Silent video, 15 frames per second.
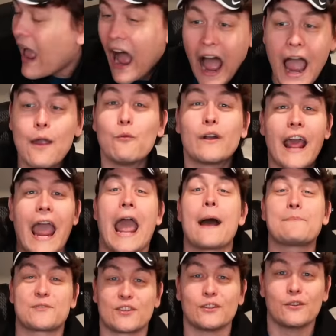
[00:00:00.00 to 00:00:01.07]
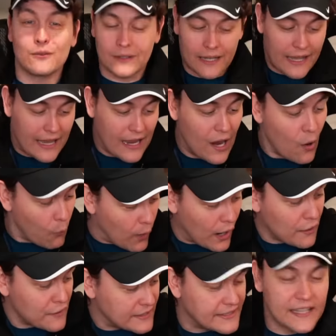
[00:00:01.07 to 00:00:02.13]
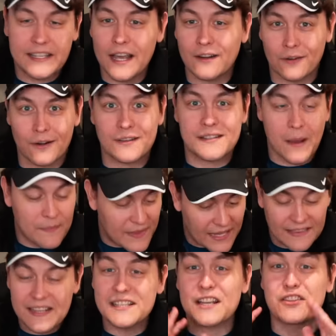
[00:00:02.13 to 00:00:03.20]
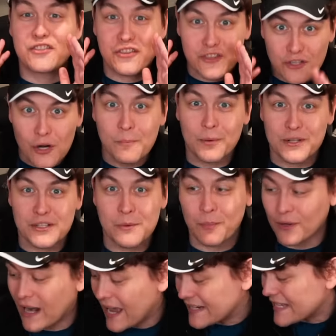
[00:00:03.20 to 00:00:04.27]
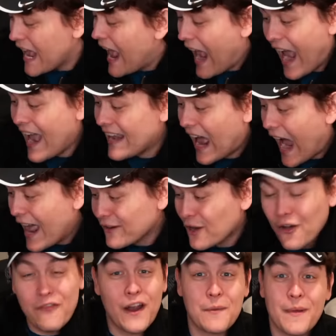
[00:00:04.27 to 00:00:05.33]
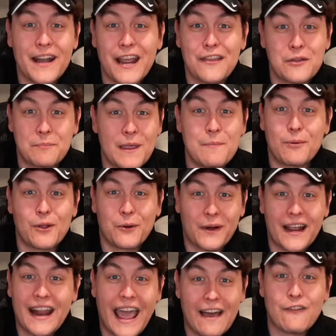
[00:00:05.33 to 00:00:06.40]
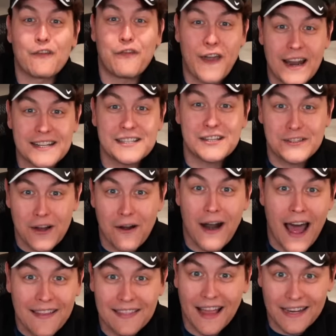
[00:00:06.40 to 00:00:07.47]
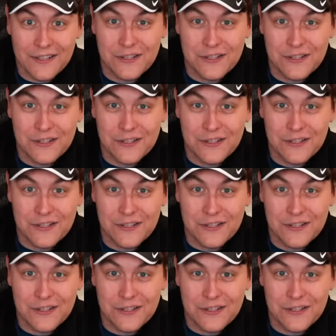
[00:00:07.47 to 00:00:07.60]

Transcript: I would absolutely wear this to dinner or something. This is super, super nice. And I don't know very many other people who are gonna have a Phantasy Star Online